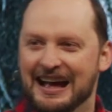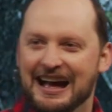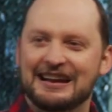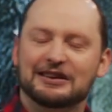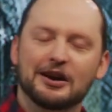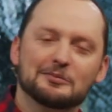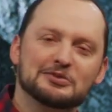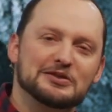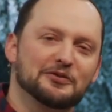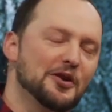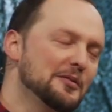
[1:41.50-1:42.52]
And it
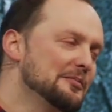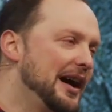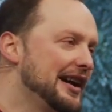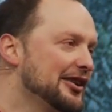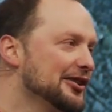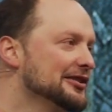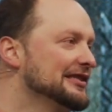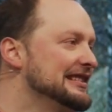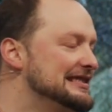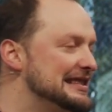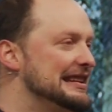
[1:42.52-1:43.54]
comes from my
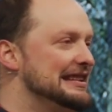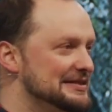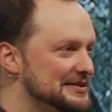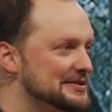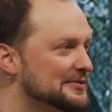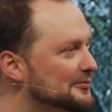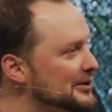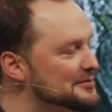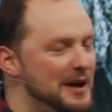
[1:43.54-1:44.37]
early teens, which